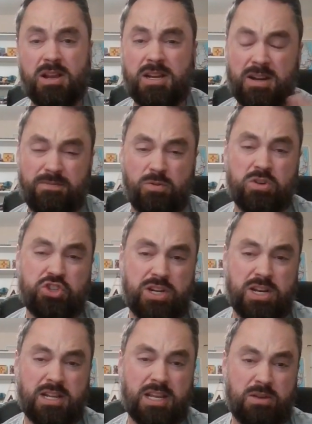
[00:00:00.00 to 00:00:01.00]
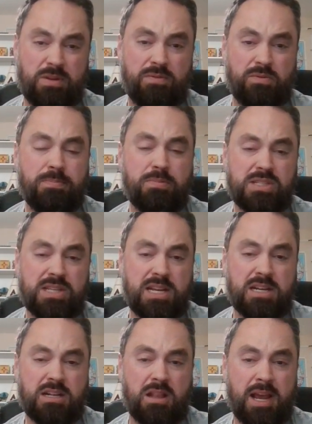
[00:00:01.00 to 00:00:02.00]
And unfortunately, we've
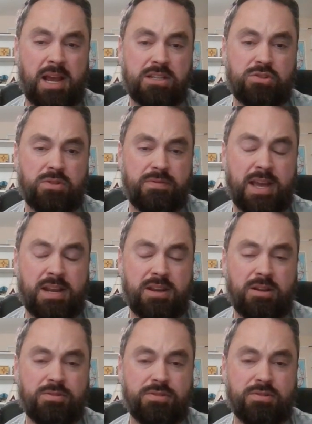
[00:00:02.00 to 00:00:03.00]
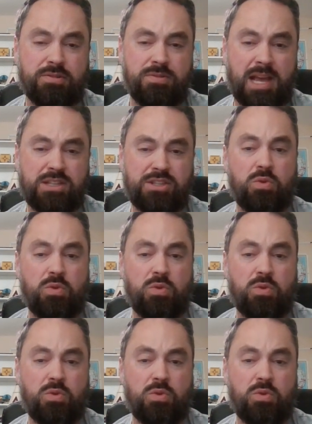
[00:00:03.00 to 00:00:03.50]
represented clients who have had to go through that.